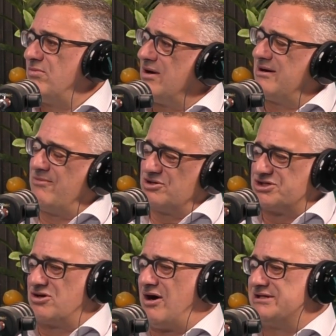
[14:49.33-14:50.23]
Well, it
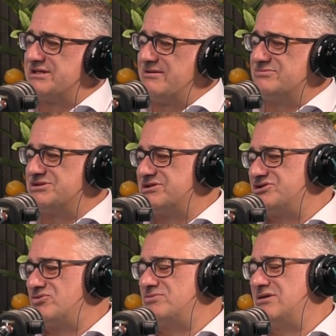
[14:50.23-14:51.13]
wasn't Guiseley. It was
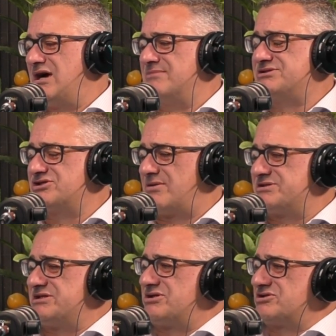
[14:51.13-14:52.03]
St
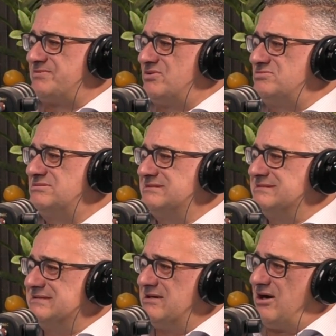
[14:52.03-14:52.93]
Thomas's Hospital
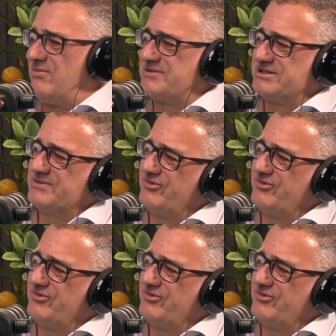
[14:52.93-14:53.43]
on Westminster